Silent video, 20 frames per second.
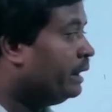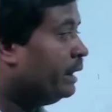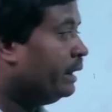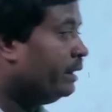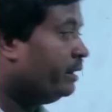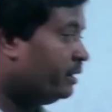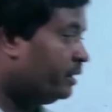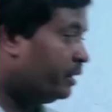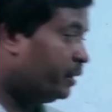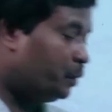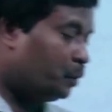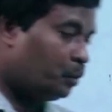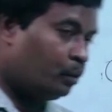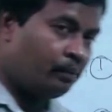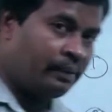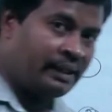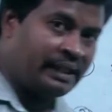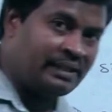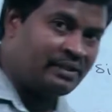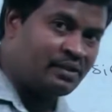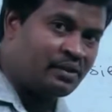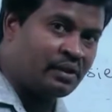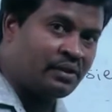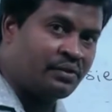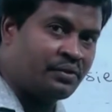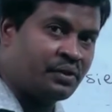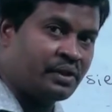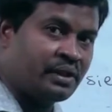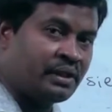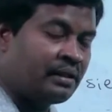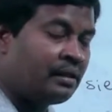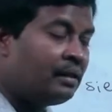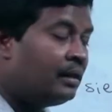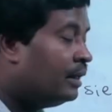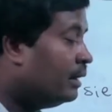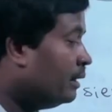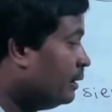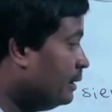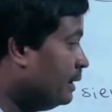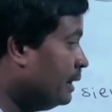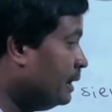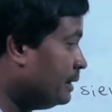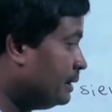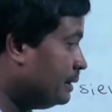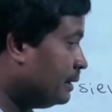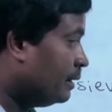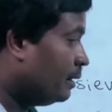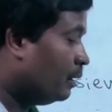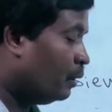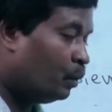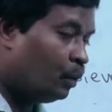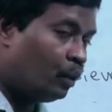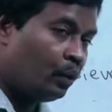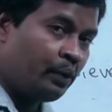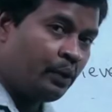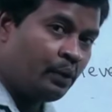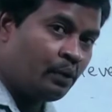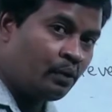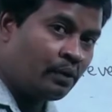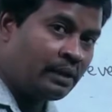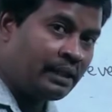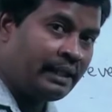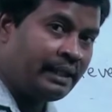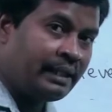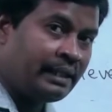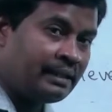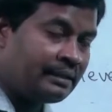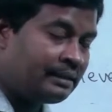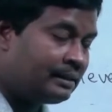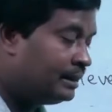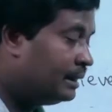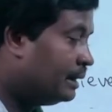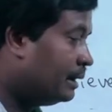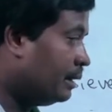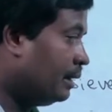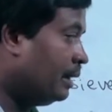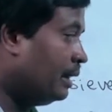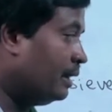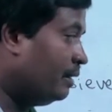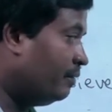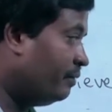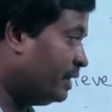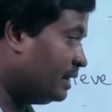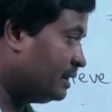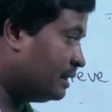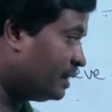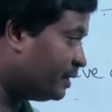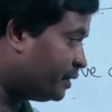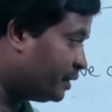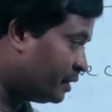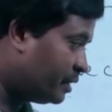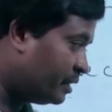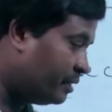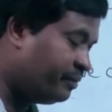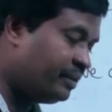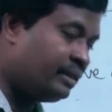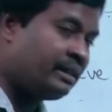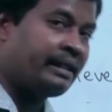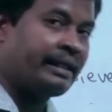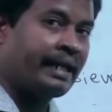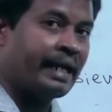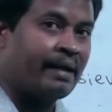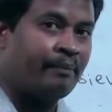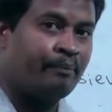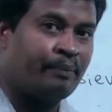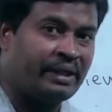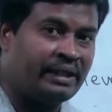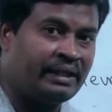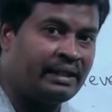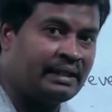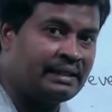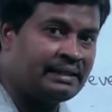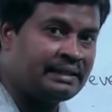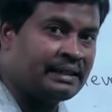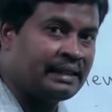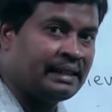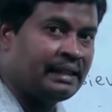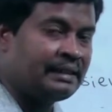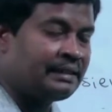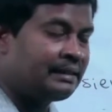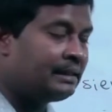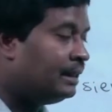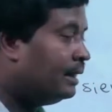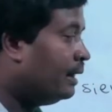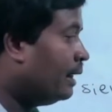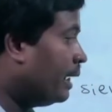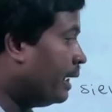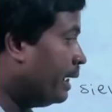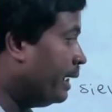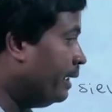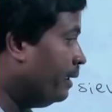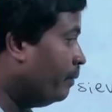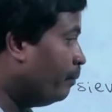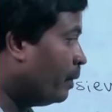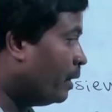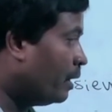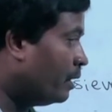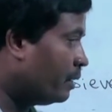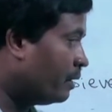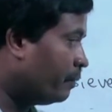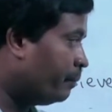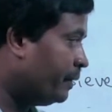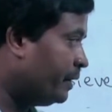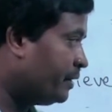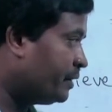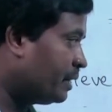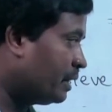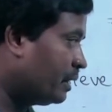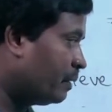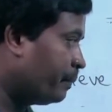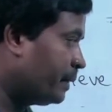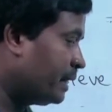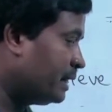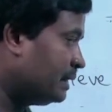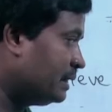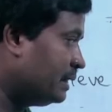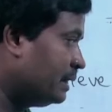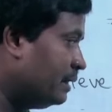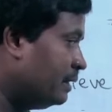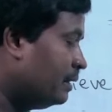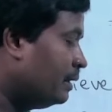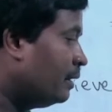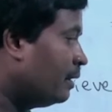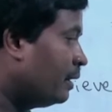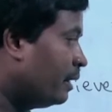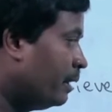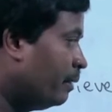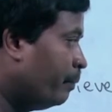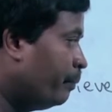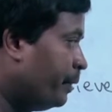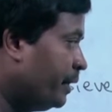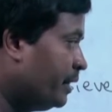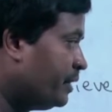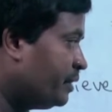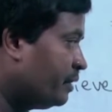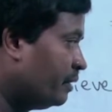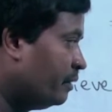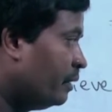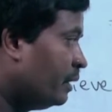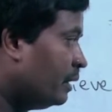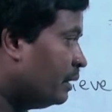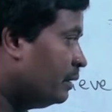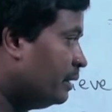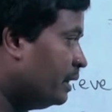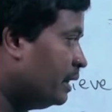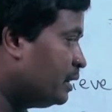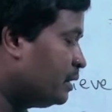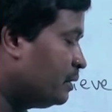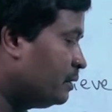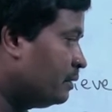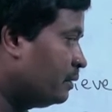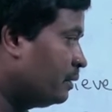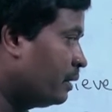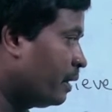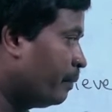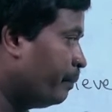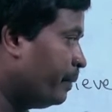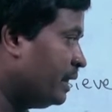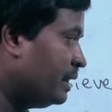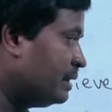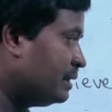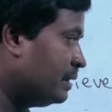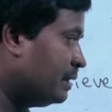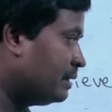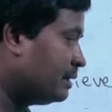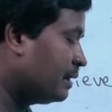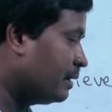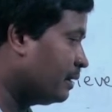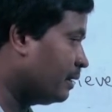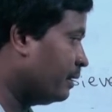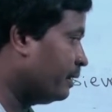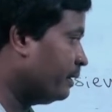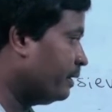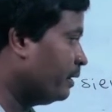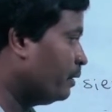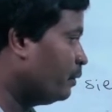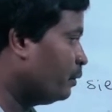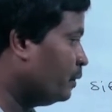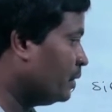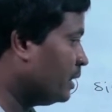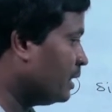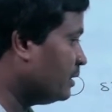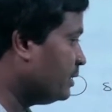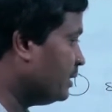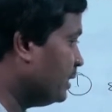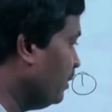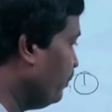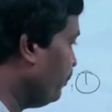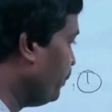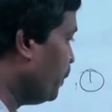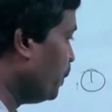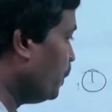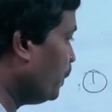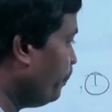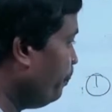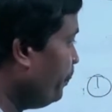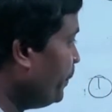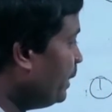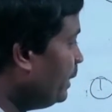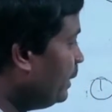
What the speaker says: It is a tube like structure. This no nucleus, always associated with the companion cells, and border pits are present, and these companion cells are connected to the sieve tube.